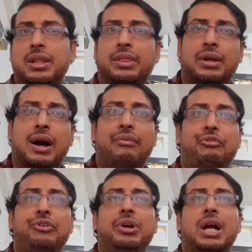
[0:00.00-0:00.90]

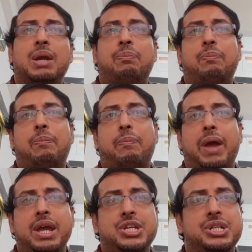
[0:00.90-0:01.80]
therapy, and
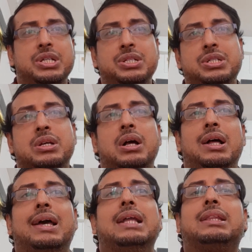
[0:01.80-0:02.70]
patient
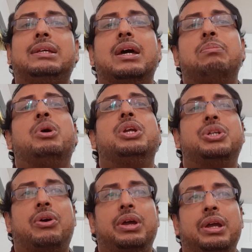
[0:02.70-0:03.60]
healthcare
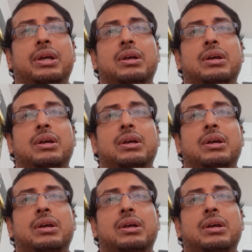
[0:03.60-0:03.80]
monitoring.